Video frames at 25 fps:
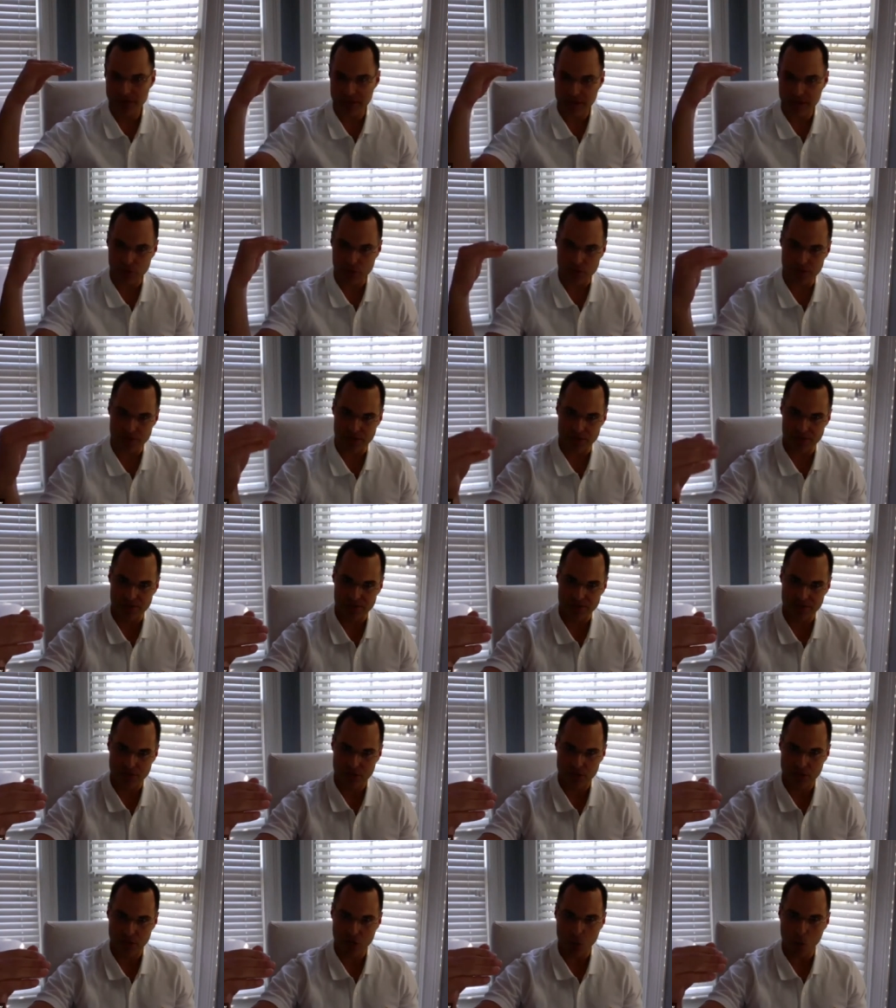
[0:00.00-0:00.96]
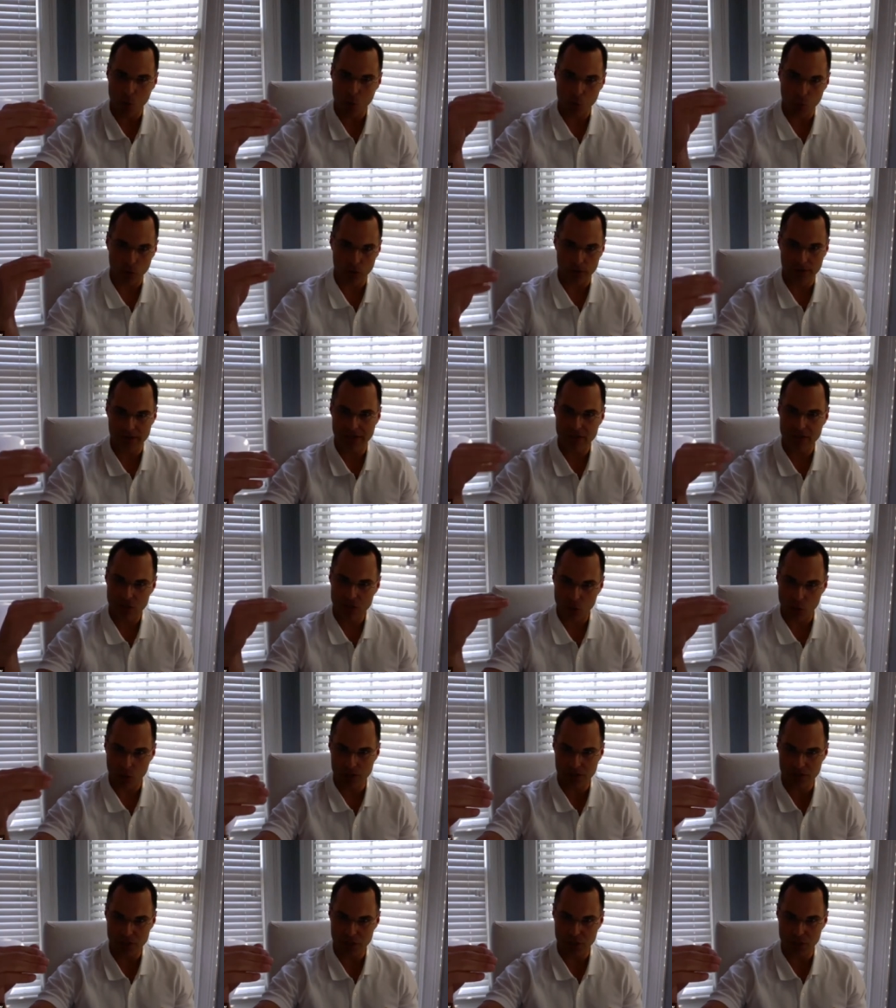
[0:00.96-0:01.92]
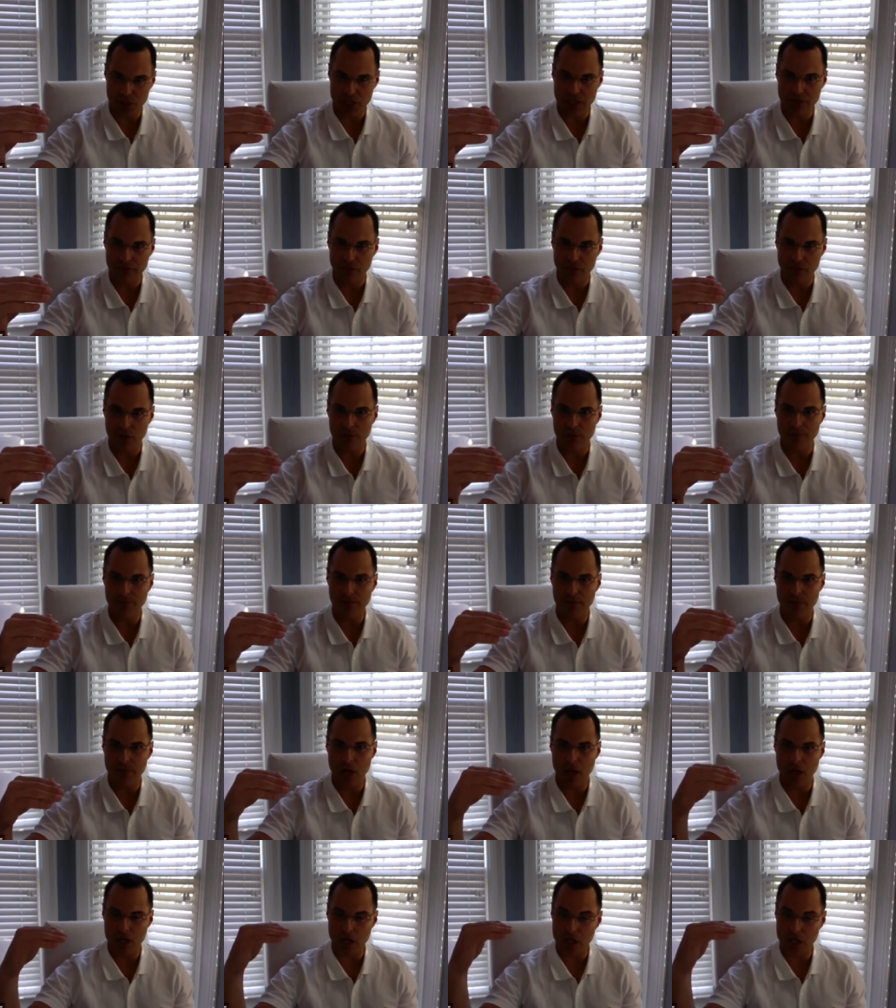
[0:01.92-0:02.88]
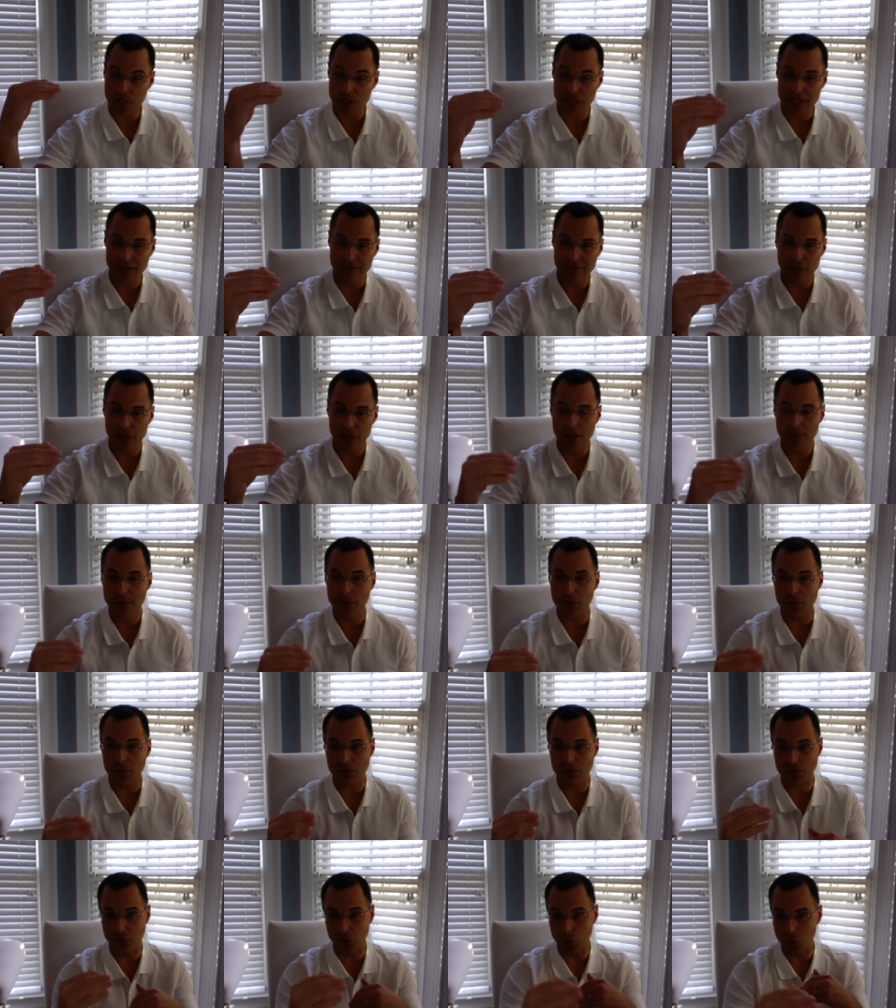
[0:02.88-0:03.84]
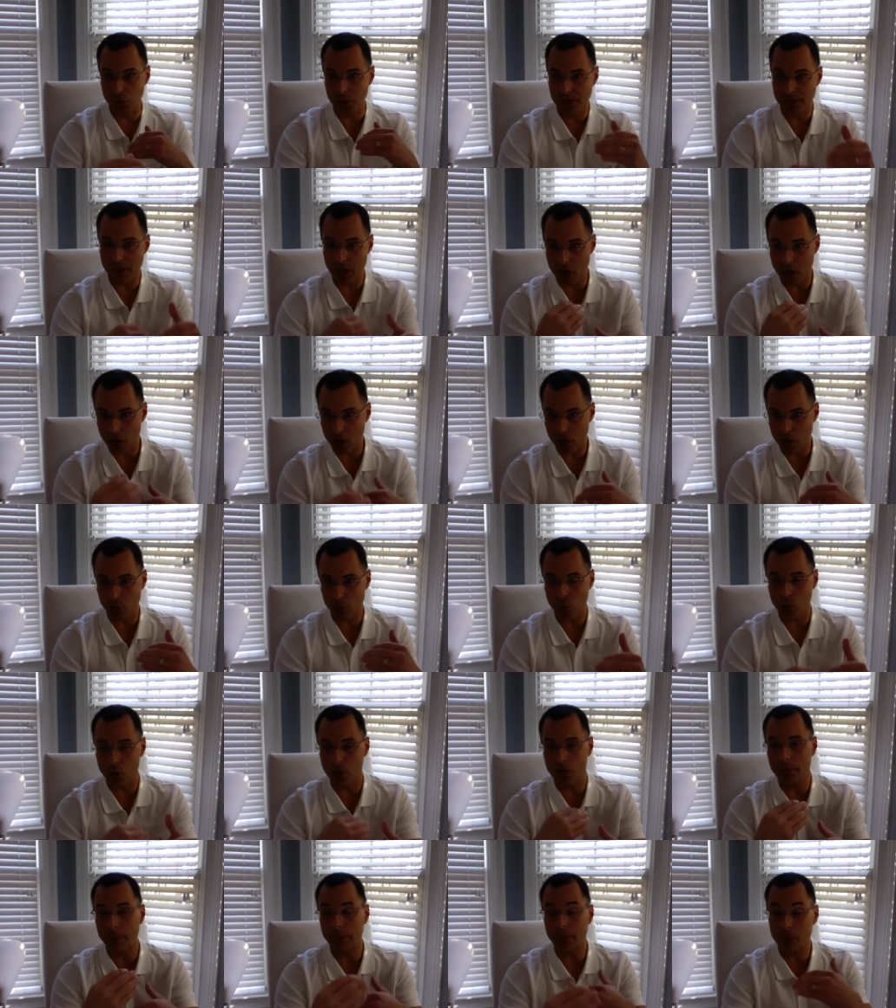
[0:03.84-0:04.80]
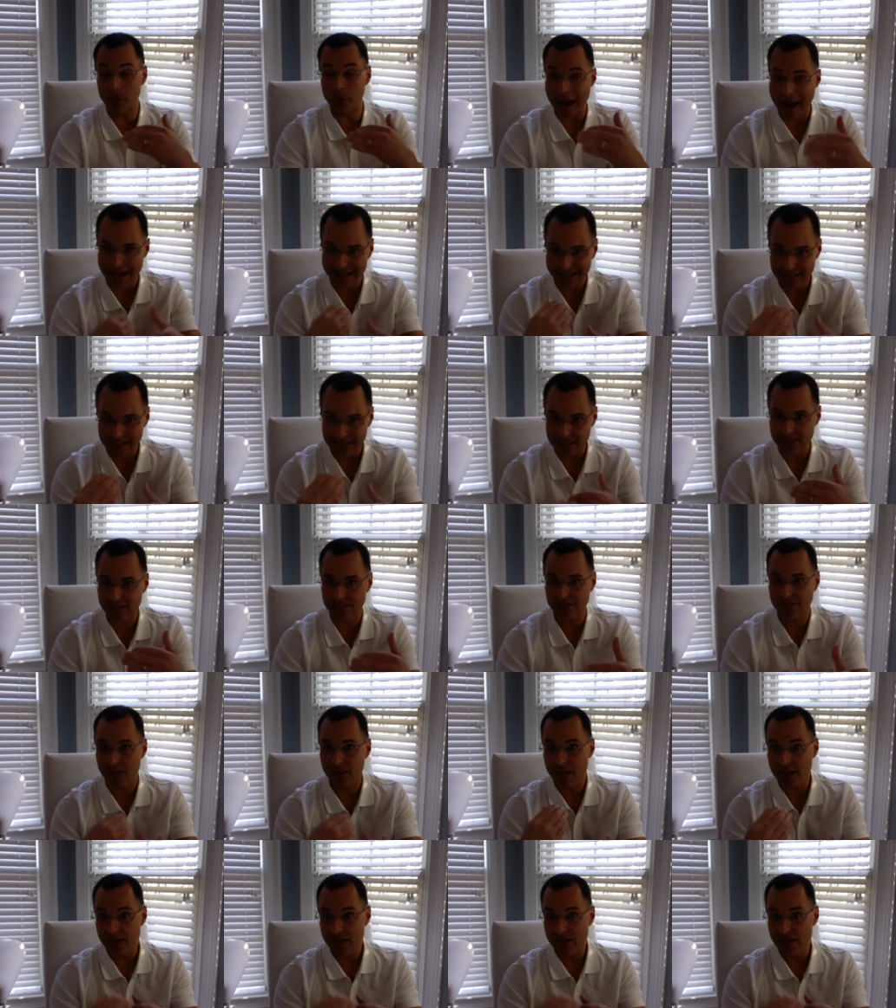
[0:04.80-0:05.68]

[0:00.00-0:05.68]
It was, you know, working towards achieving them. It was doing the hard work, practice